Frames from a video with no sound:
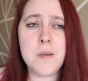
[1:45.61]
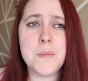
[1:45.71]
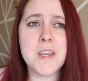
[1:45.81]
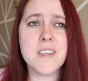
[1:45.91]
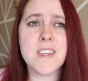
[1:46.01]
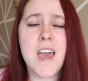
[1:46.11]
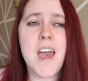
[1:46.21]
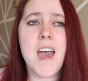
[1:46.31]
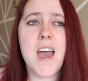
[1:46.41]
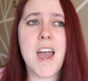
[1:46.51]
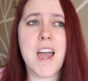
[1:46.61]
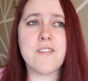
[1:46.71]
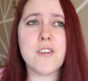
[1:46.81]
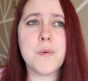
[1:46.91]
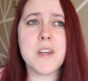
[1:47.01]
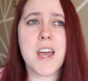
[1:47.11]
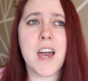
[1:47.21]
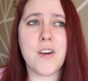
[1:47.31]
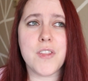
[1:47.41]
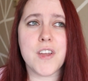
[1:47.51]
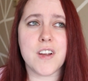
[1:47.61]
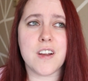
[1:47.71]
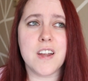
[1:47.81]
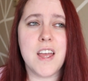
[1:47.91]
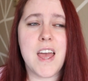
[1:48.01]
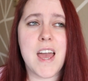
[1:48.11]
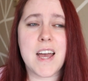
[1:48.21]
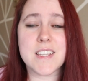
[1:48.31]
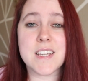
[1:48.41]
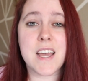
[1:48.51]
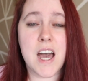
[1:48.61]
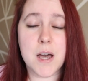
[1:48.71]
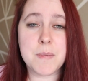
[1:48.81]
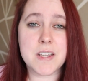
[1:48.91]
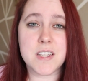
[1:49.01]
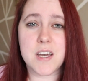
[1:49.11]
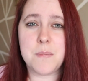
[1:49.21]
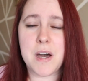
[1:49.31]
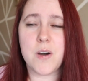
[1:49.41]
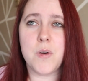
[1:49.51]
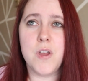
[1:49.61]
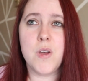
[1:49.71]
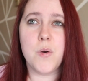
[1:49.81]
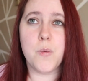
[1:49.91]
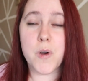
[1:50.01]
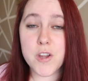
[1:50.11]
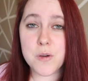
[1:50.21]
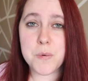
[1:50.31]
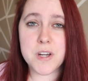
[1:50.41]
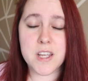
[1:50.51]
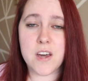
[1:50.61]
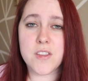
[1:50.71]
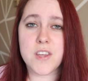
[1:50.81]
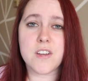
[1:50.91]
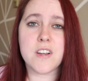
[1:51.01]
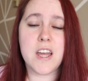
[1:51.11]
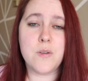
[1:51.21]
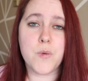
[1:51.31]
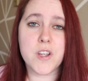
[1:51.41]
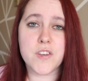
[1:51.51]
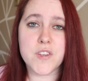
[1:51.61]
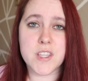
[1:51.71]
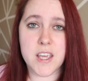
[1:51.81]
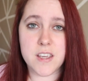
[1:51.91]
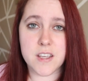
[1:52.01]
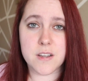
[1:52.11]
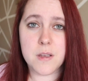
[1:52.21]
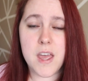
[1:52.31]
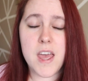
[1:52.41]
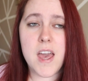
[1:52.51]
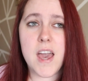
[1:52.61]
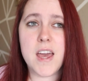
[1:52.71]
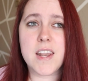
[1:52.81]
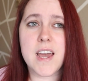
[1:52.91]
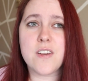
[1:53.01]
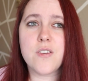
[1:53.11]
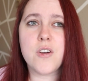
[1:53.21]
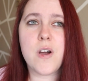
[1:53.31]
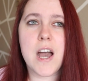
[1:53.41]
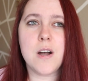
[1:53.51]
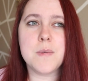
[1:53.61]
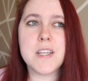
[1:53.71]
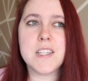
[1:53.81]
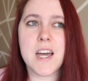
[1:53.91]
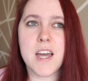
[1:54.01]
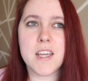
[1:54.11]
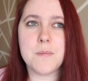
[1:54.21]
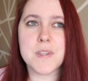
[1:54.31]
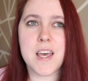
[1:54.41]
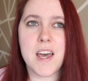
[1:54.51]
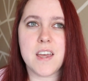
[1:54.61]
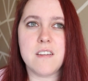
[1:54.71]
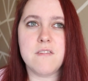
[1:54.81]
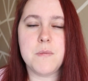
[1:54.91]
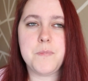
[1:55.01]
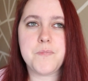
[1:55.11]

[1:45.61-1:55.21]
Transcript: because everyone out there has a comment about what you're putting out there and what you're saying. And I don't know how many times I've